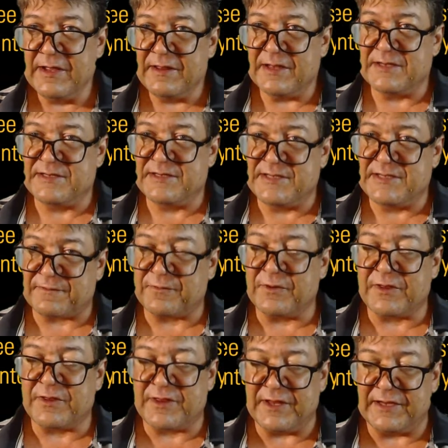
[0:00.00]
That
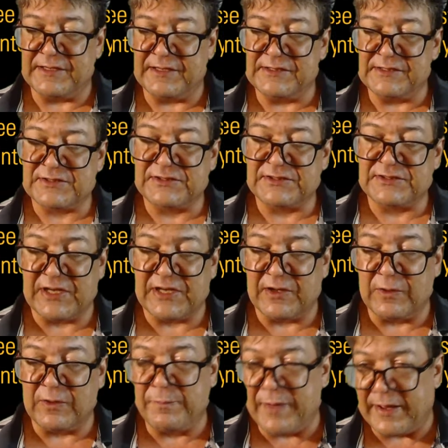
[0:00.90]
different things
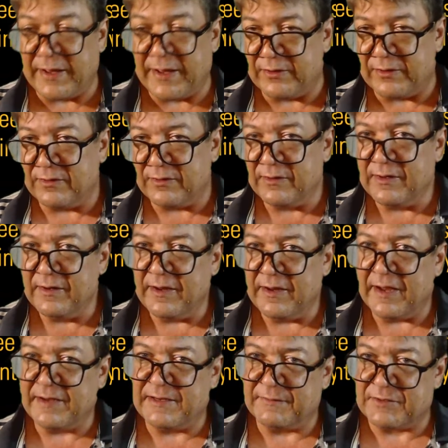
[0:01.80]
sell better
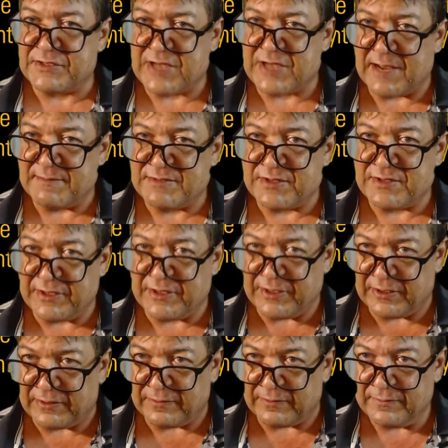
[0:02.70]
at different times of the
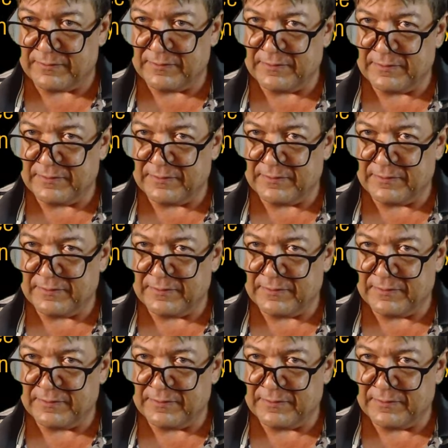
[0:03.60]
year.